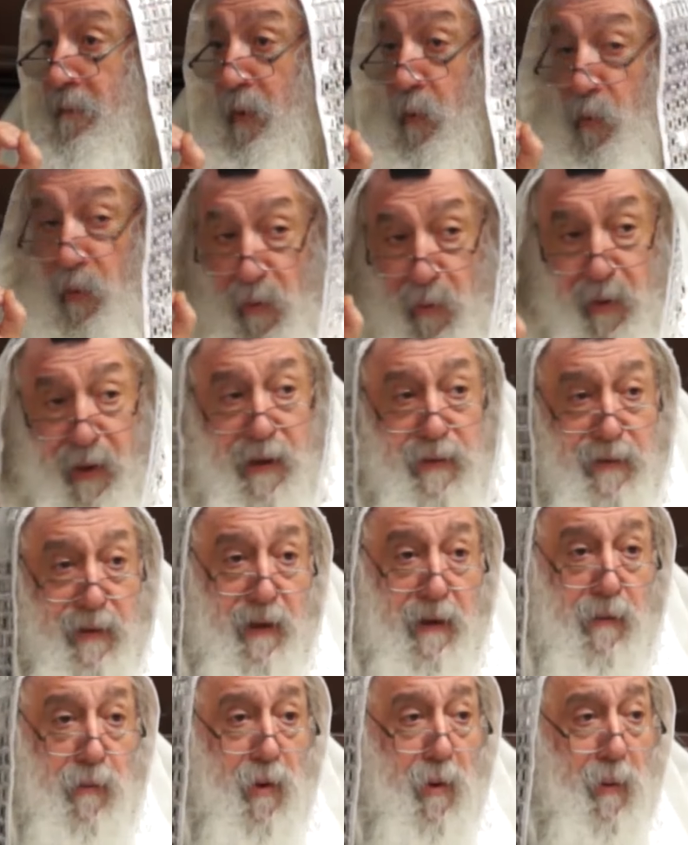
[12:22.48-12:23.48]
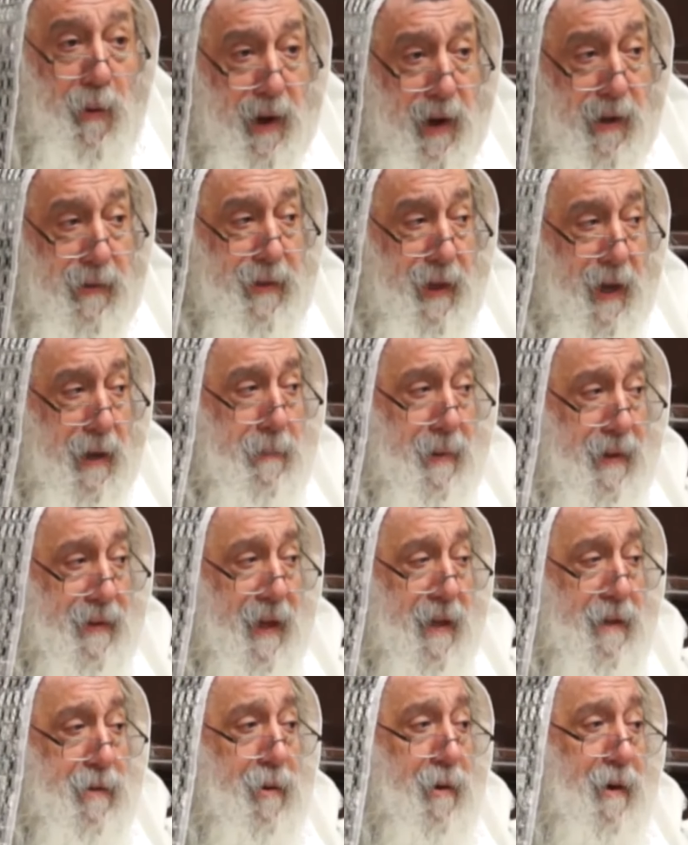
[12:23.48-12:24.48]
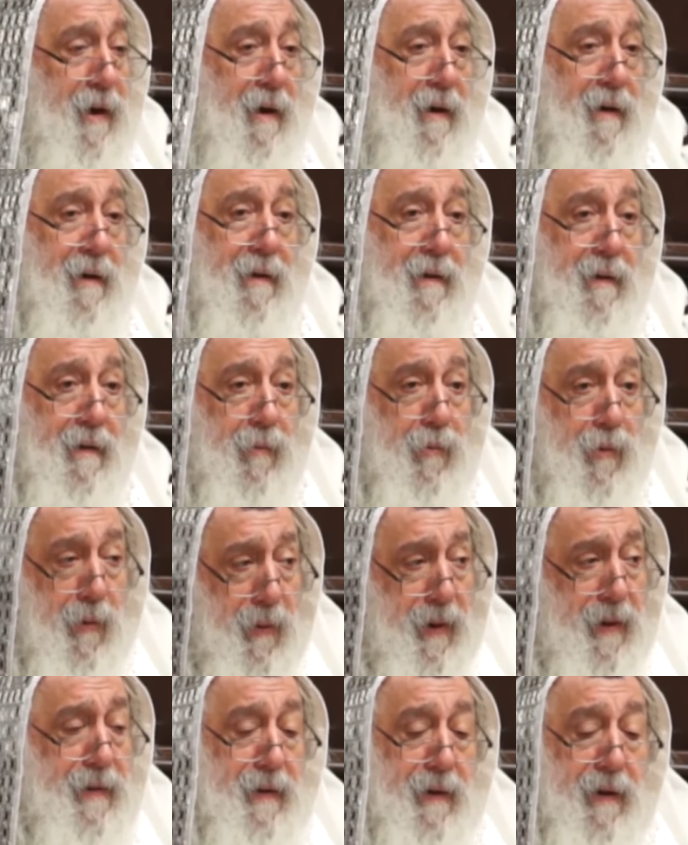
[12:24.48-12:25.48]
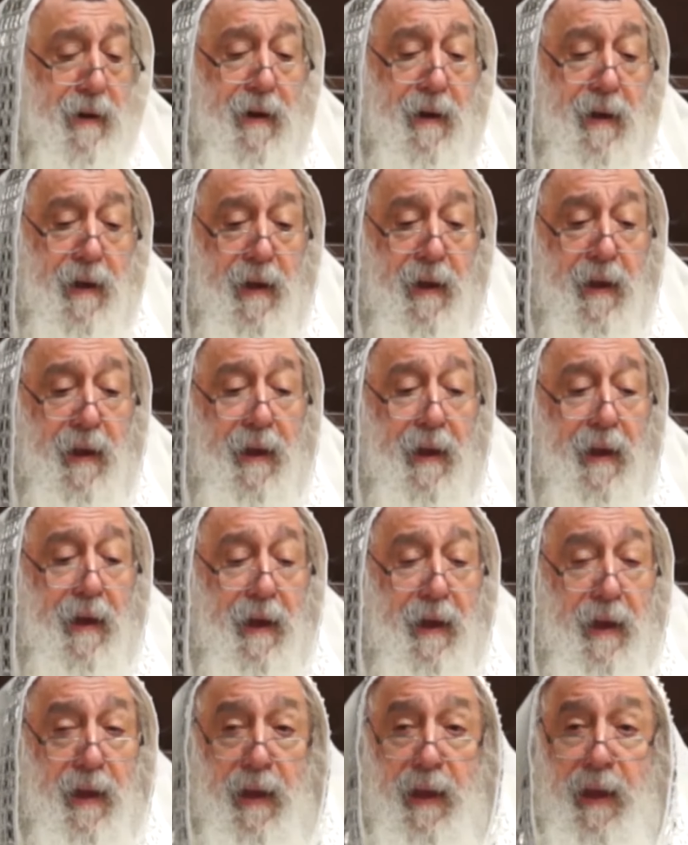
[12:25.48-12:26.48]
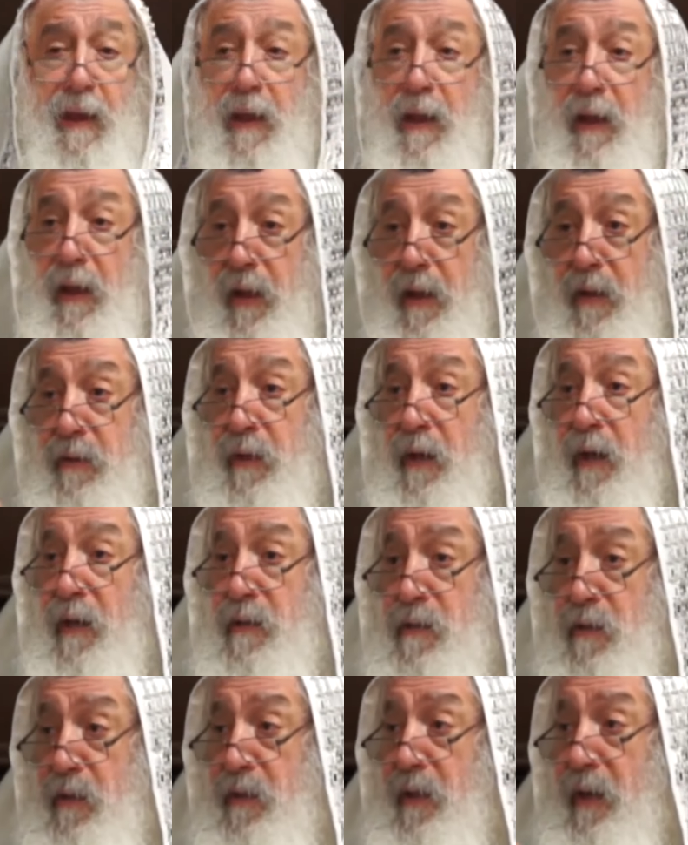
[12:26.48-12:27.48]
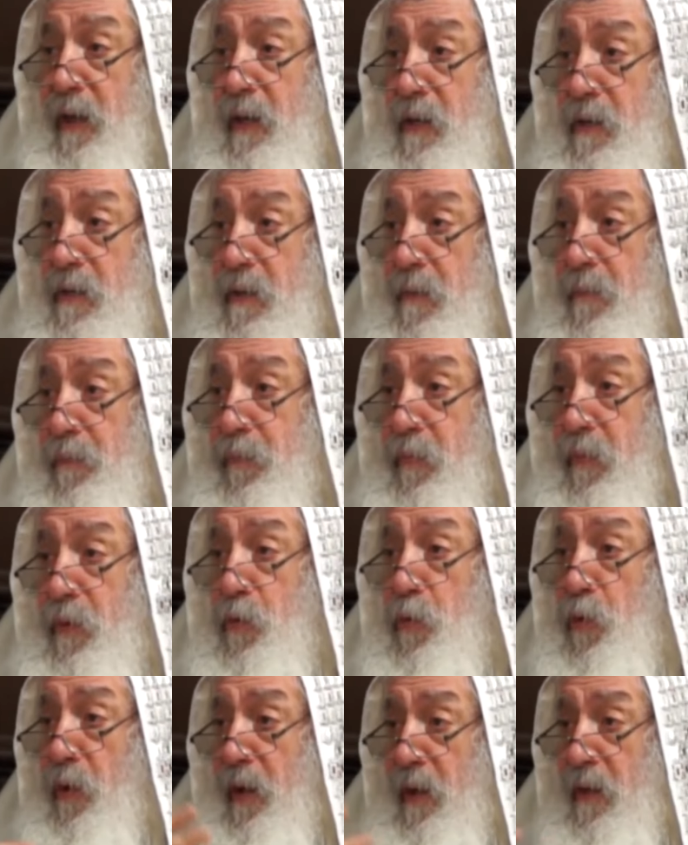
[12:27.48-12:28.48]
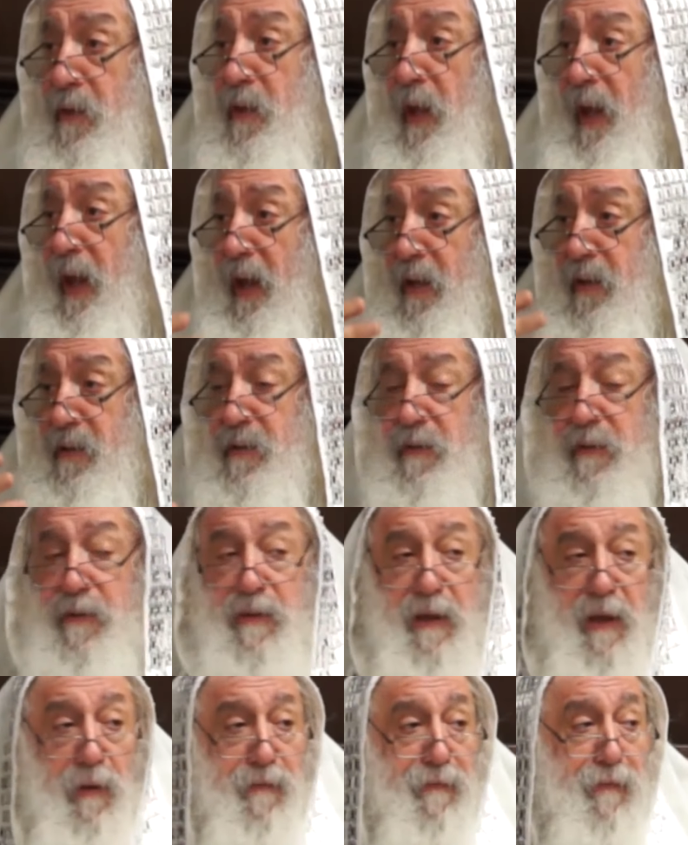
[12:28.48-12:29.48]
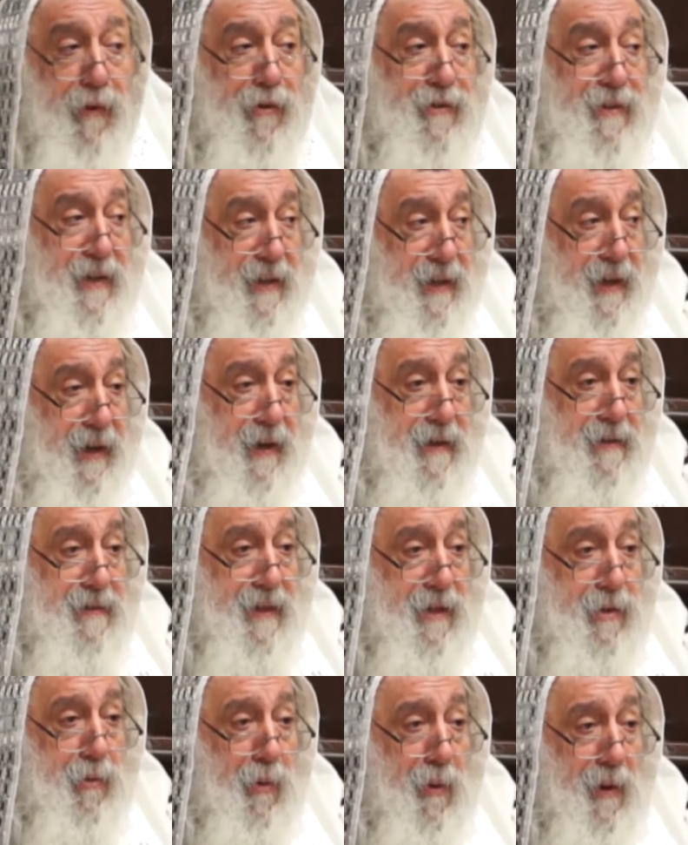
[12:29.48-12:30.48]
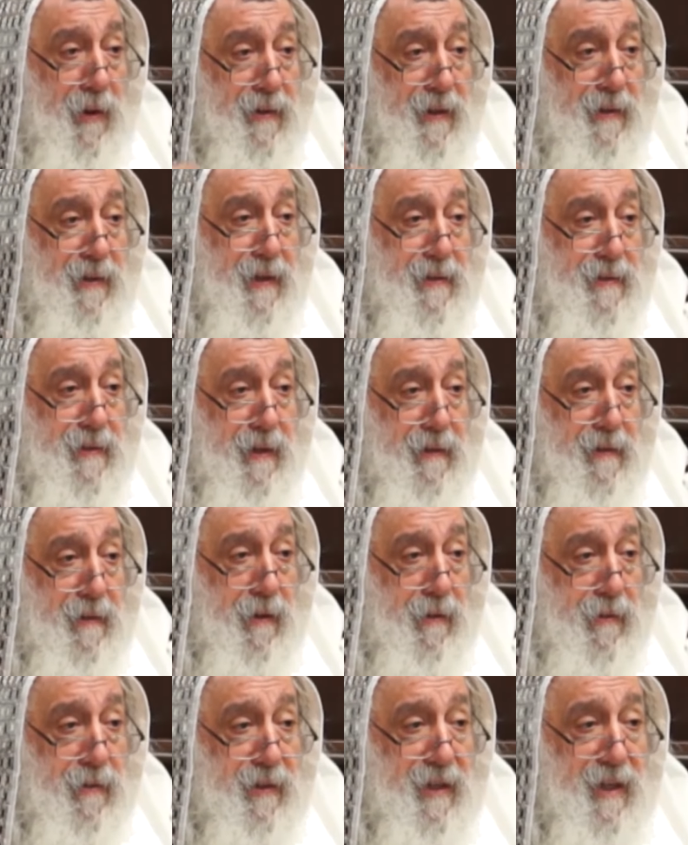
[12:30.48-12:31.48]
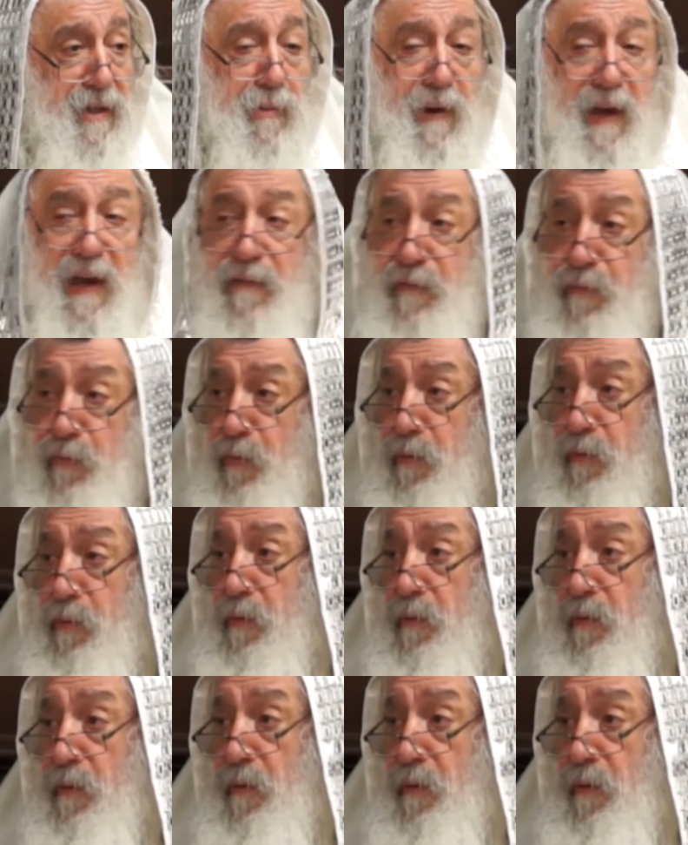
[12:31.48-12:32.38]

We were there. We were there in Matan Torah. We were there. And there is during the 40 years that we were in the desert, did we have food?